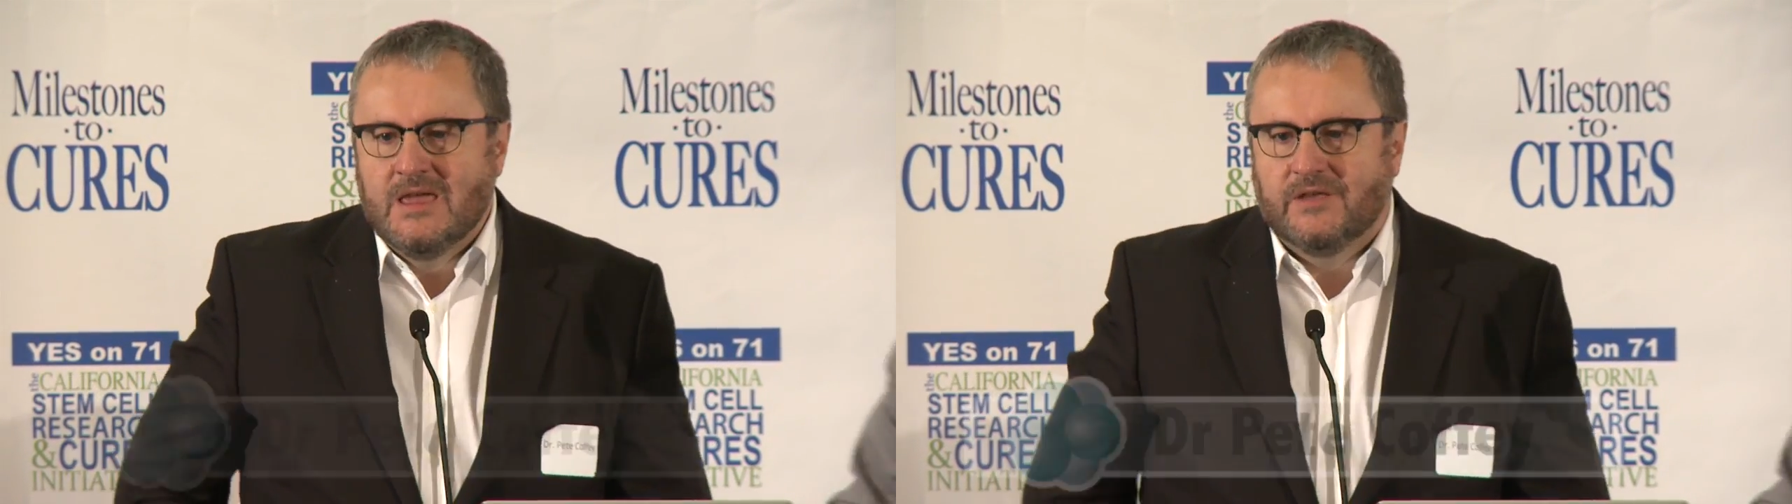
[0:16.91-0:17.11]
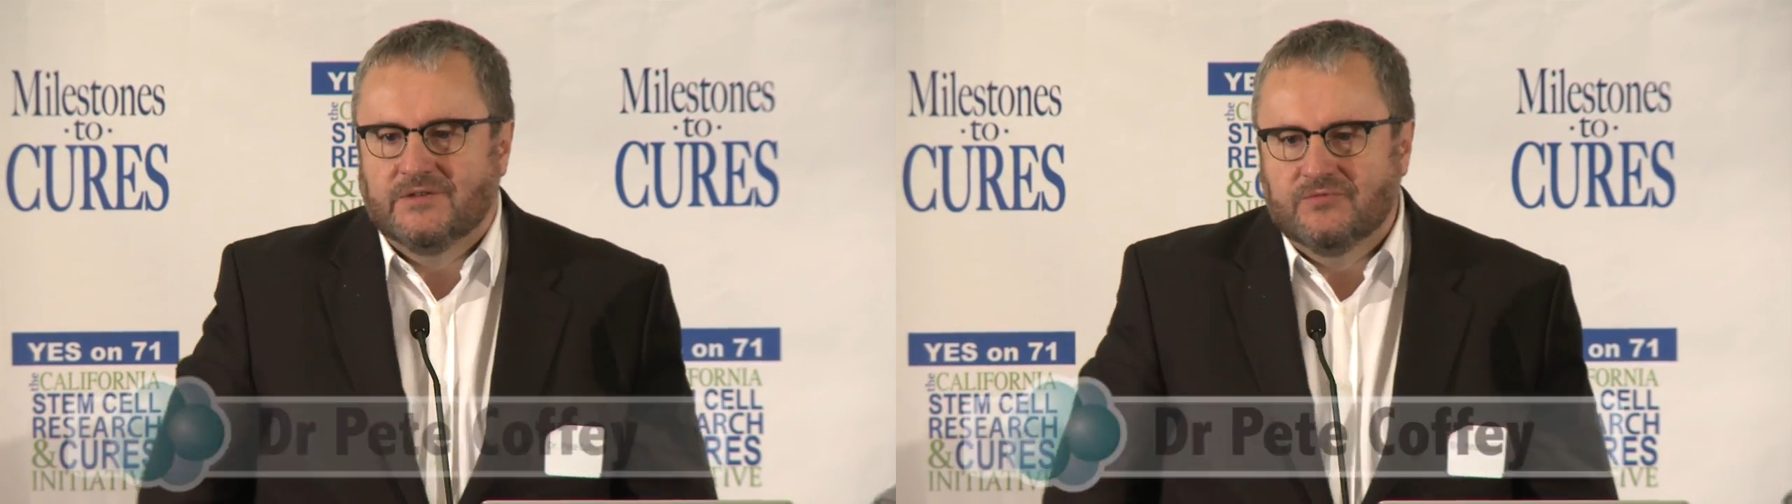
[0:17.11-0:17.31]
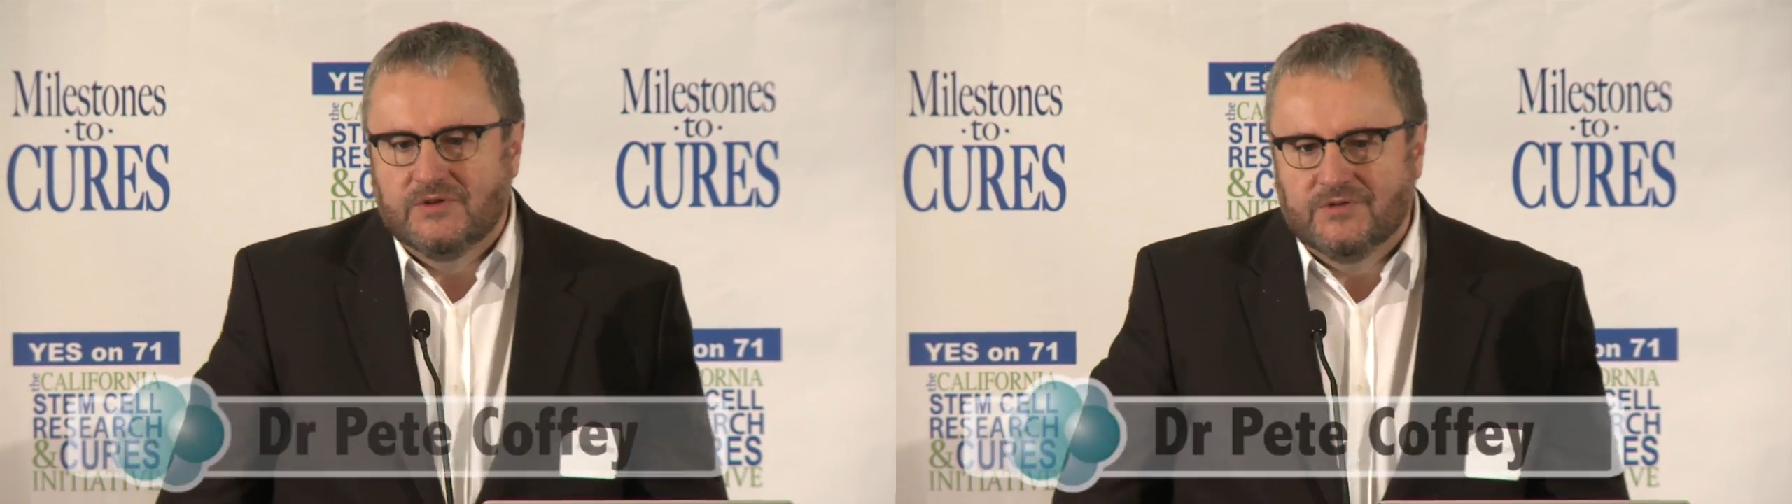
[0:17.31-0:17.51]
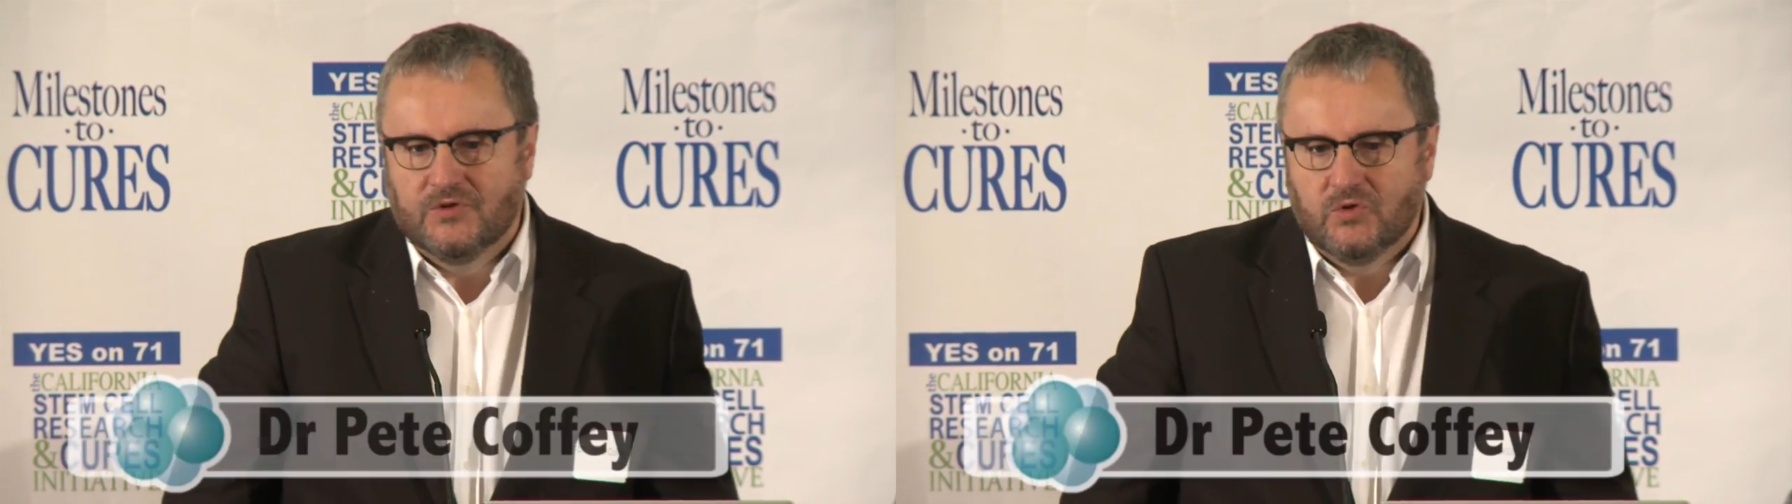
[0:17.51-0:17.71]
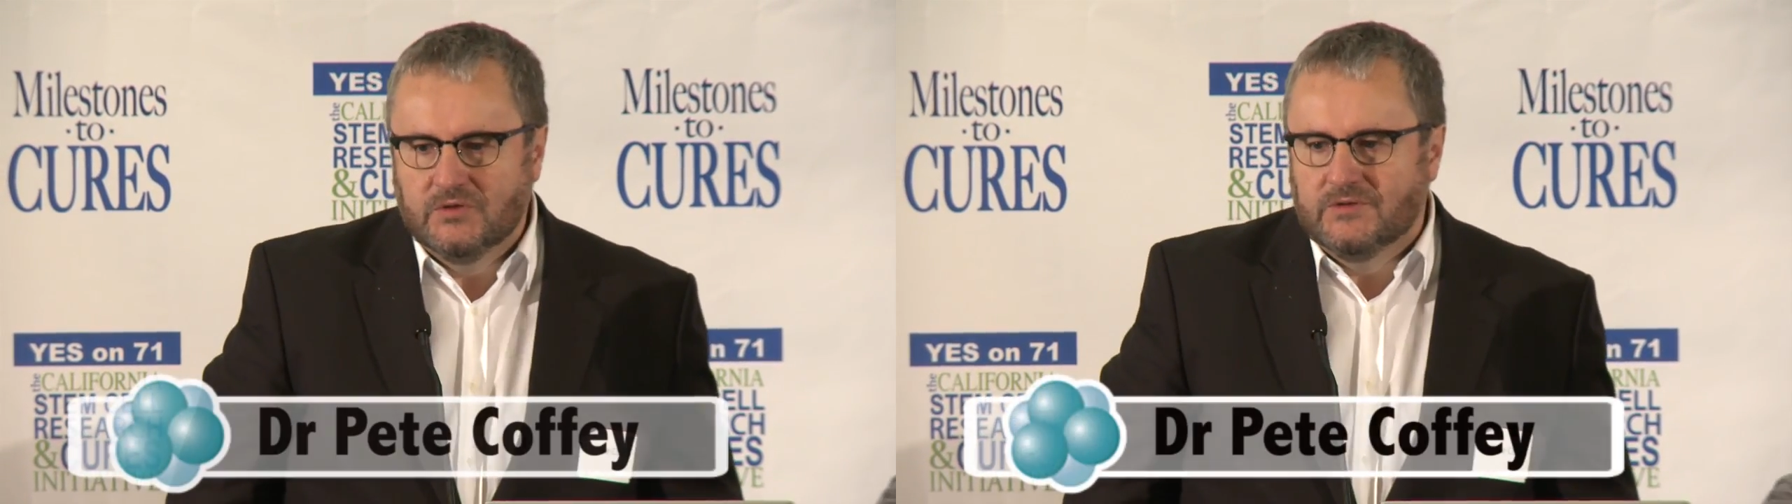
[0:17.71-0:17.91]
as a
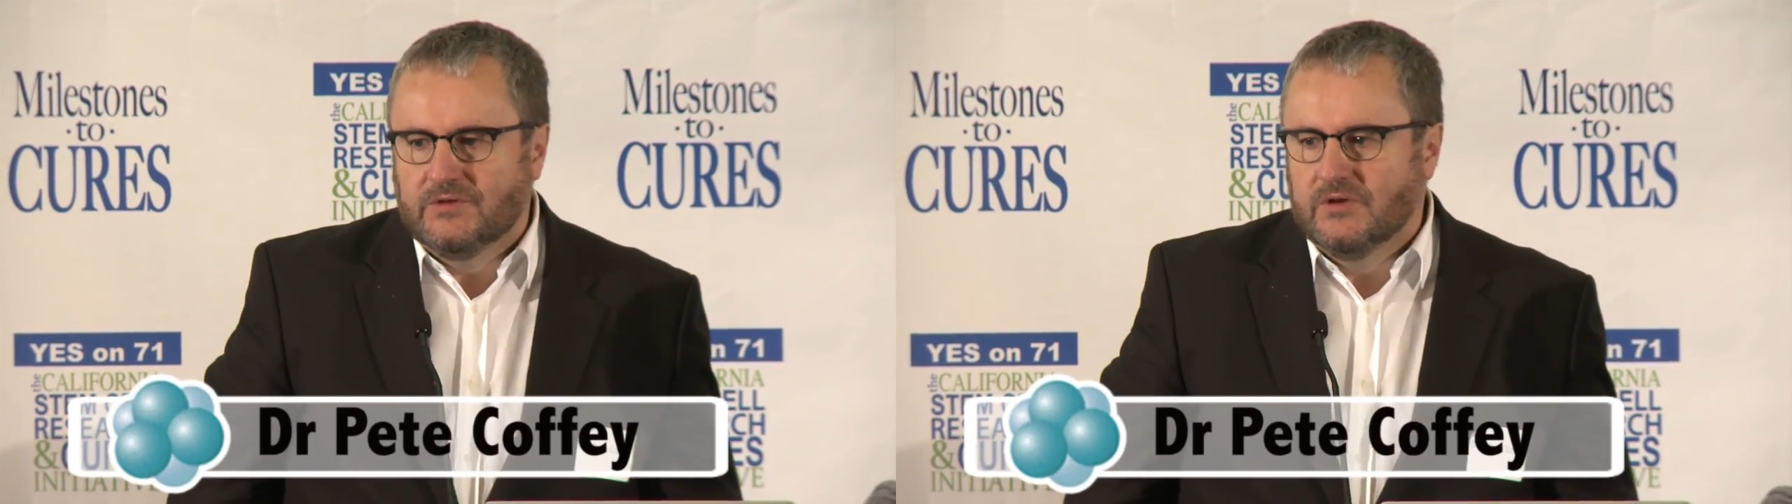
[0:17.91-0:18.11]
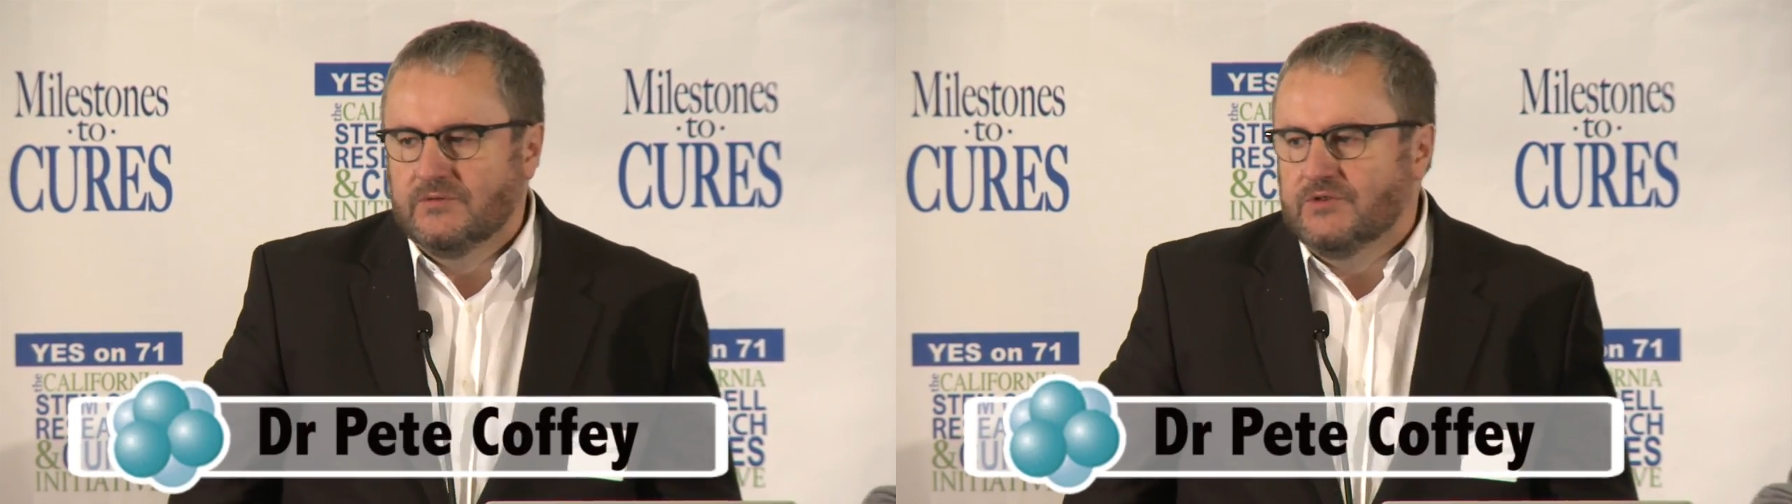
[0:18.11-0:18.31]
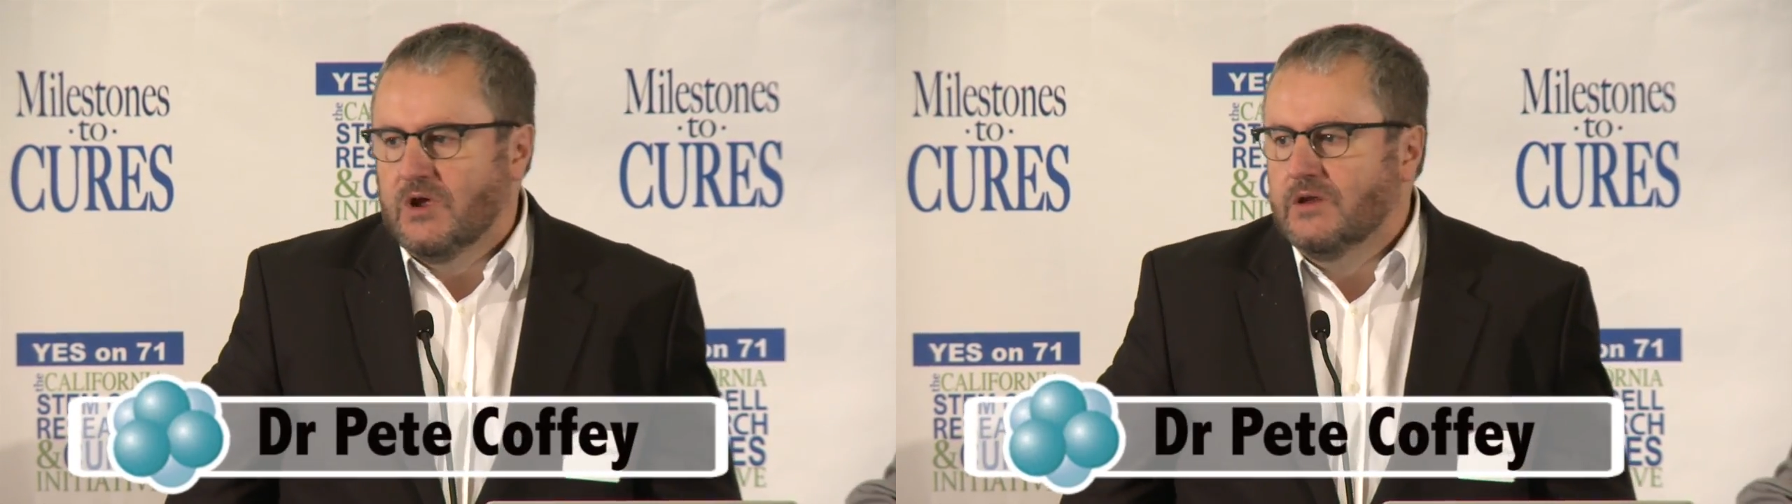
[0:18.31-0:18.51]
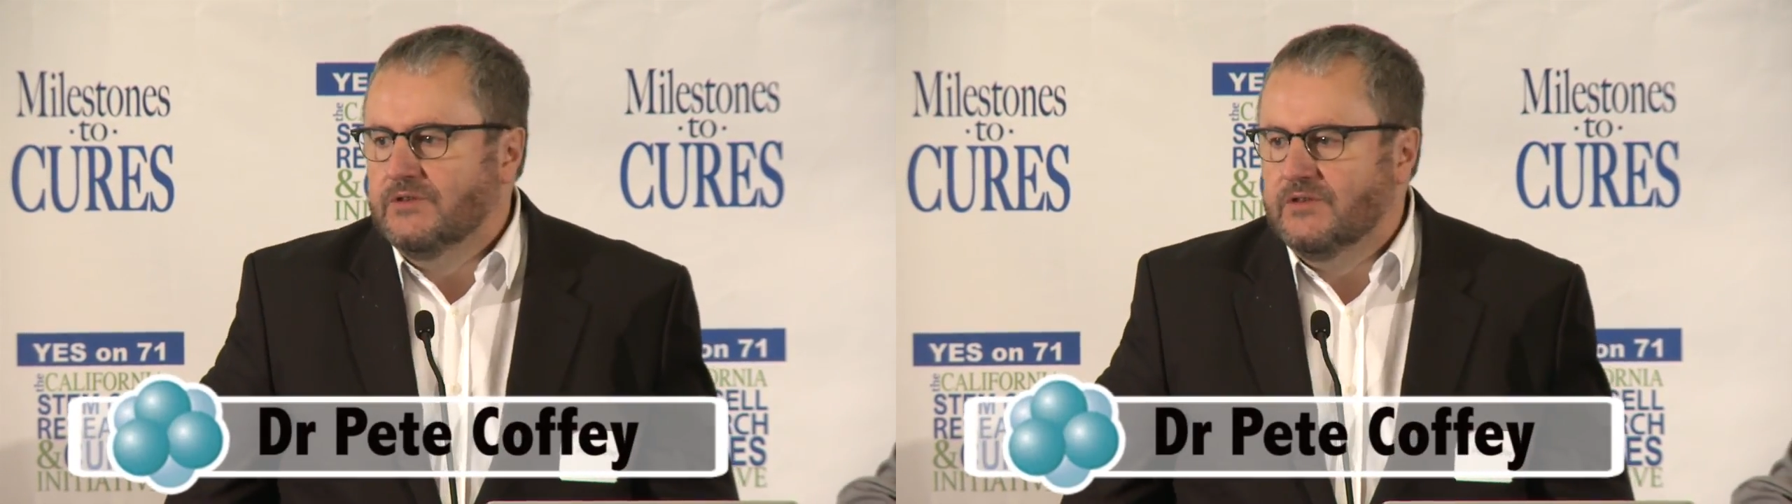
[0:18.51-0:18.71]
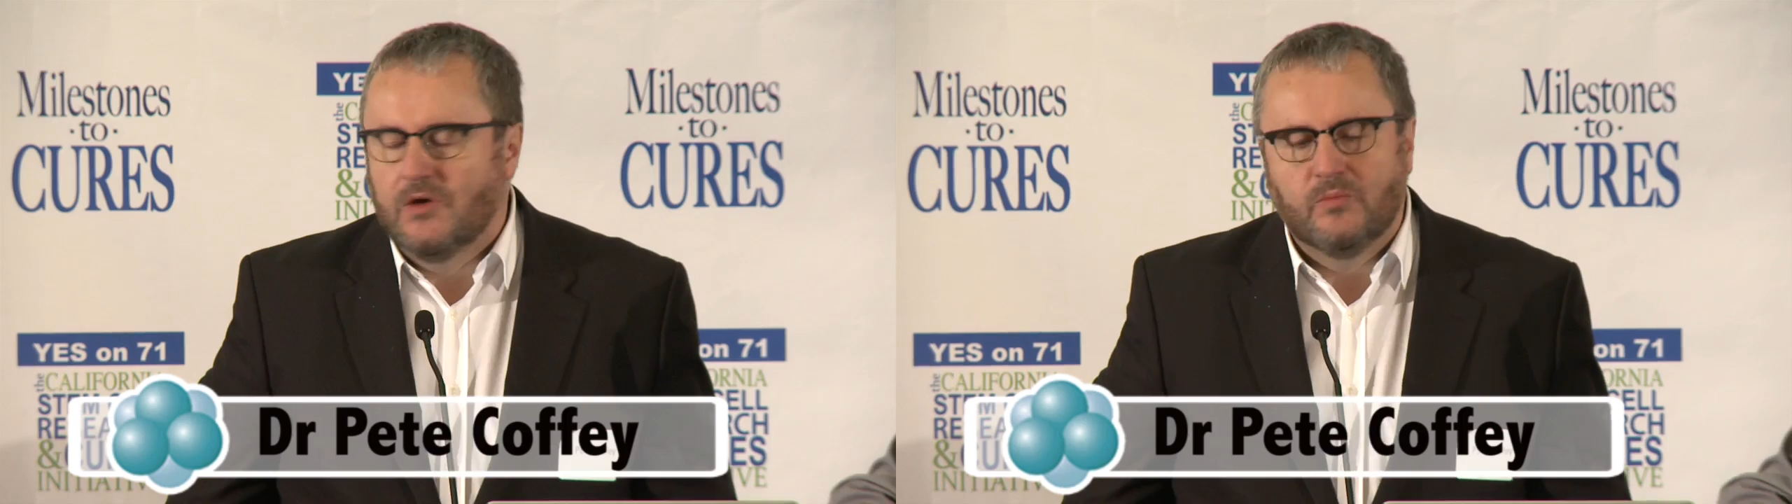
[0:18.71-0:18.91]
result of trying to
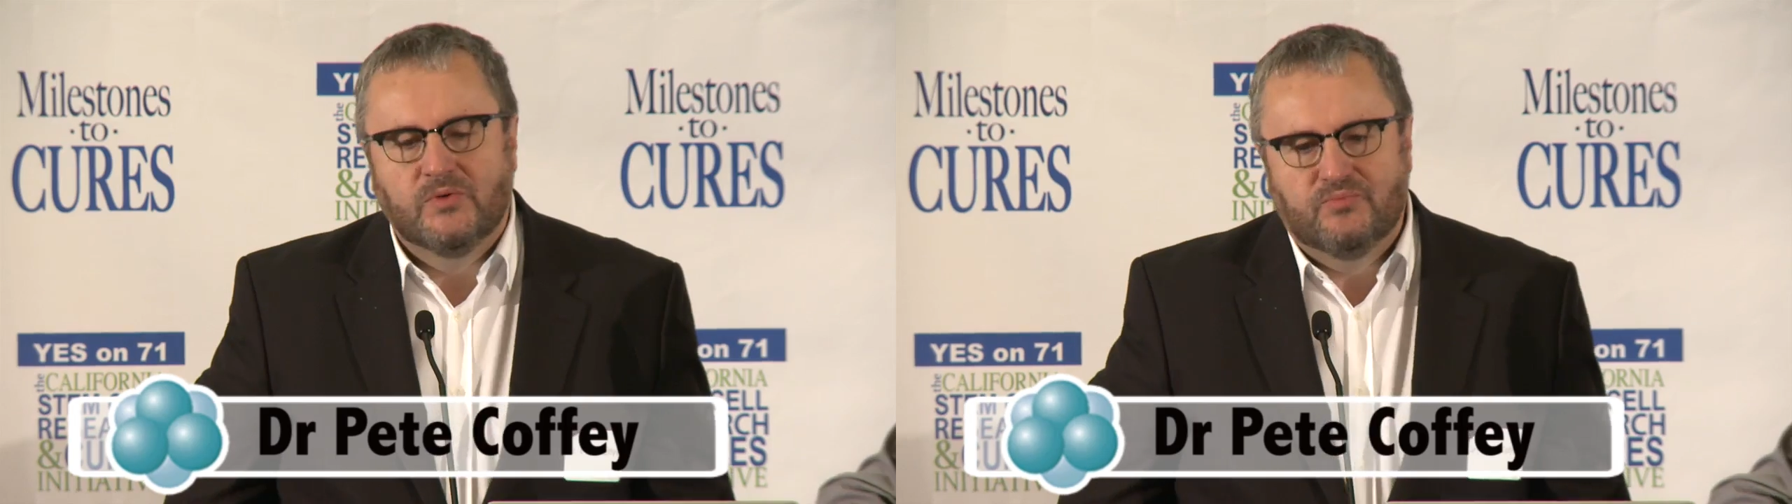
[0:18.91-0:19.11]
set up a